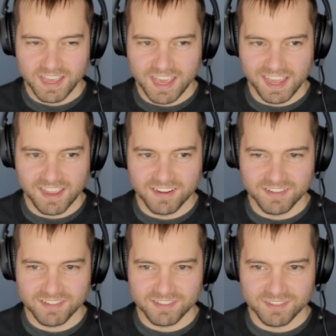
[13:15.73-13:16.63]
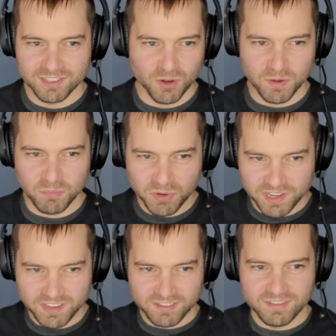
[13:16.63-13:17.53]
and you're
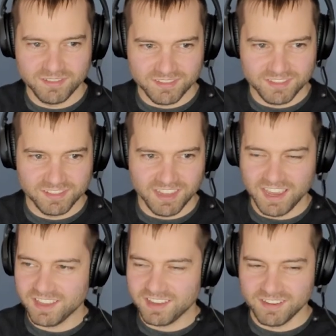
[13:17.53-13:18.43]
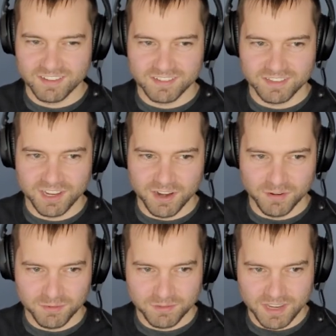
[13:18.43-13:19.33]
putting, like, you
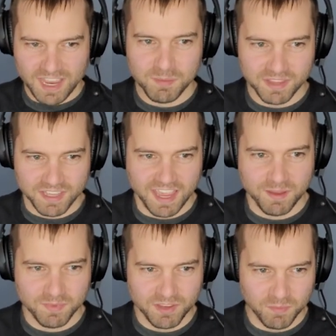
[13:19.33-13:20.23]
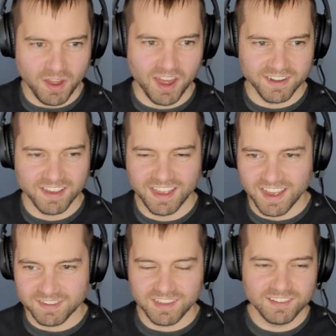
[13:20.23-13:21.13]
know, the name of the game that you bought. I,
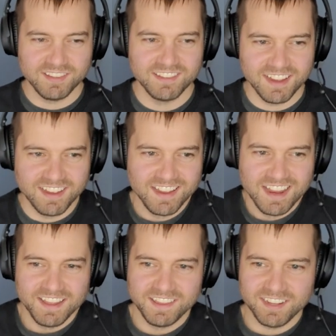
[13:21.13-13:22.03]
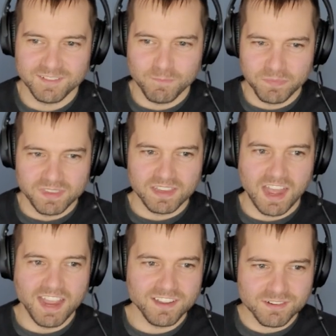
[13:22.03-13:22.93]
I, that's, that... that
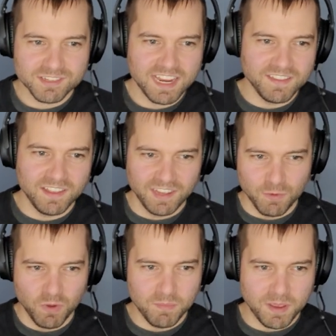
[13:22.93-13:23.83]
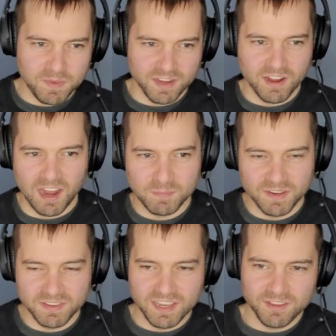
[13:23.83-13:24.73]
I understand that like one might be a copy
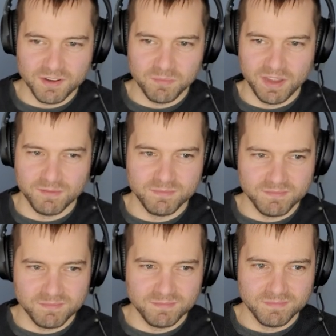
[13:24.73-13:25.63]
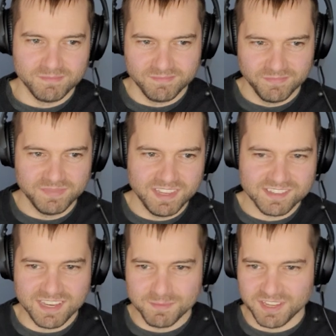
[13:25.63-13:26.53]
of the other, but this
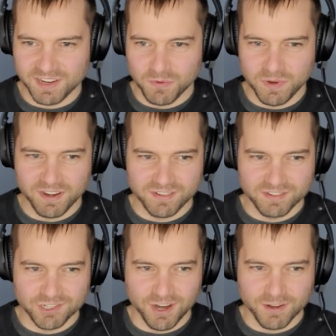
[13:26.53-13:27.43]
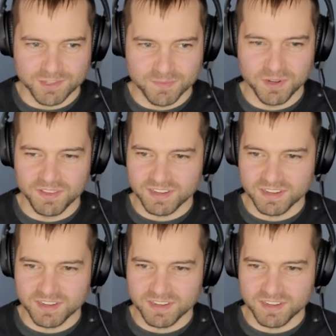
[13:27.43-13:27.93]
seems like a weird charge to put in the